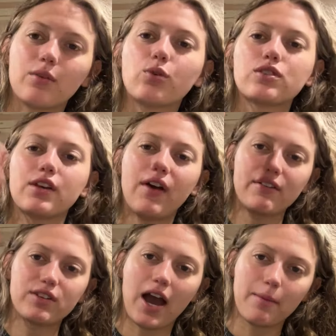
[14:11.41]
We'll see if I
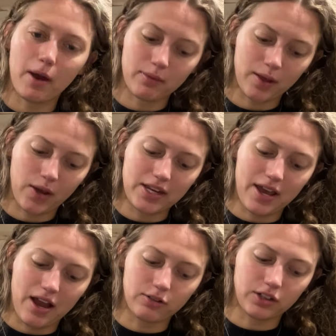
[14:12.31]
have time on the way
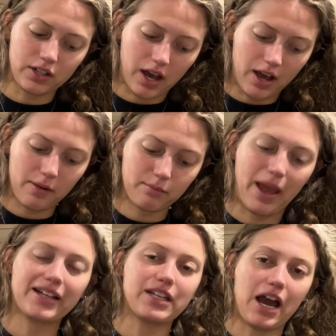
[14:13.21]
down or not,
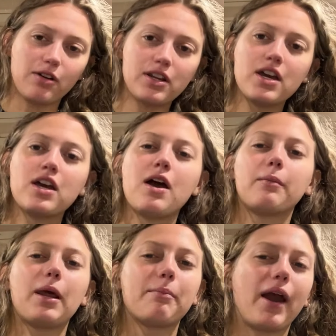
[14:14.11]
back down.
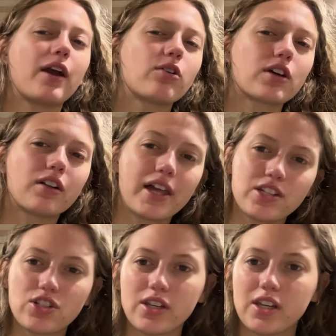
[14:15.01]
But I might go to Glen
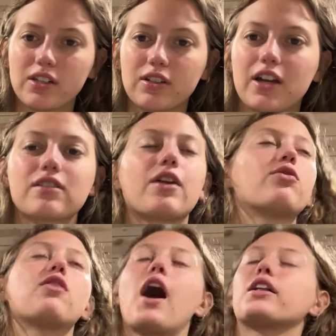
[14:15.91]
Sheen, because I
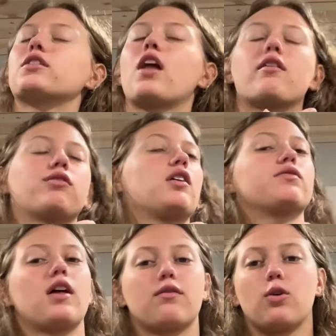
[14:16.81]
love, love,
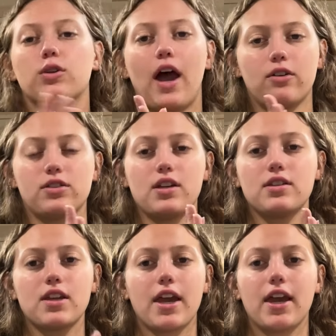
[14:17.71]
love old
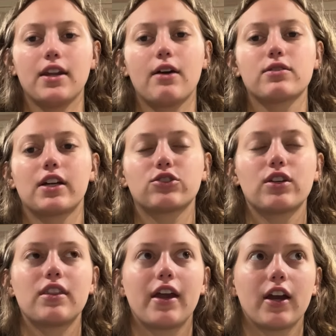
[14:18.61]
houses. And I was
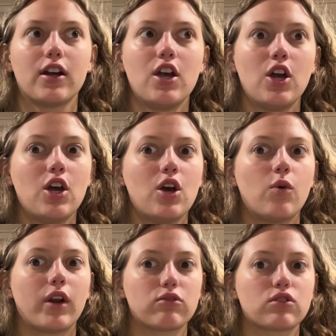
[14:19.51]
actually there
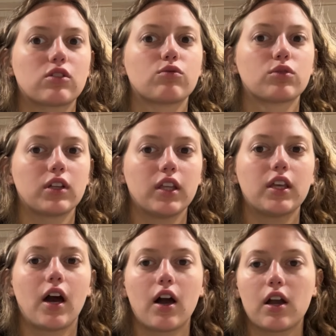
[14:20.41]
when I was like really
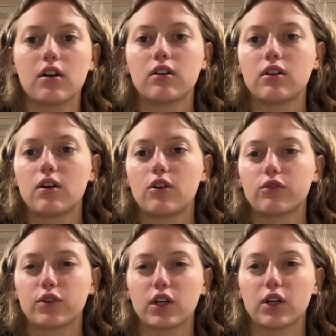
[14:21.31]
young
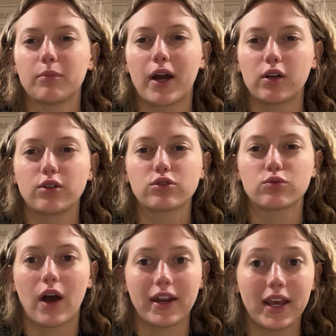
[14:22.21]
for my uncle's
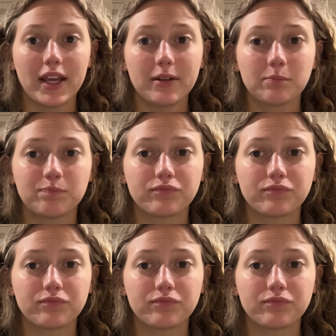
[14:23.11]
wedding.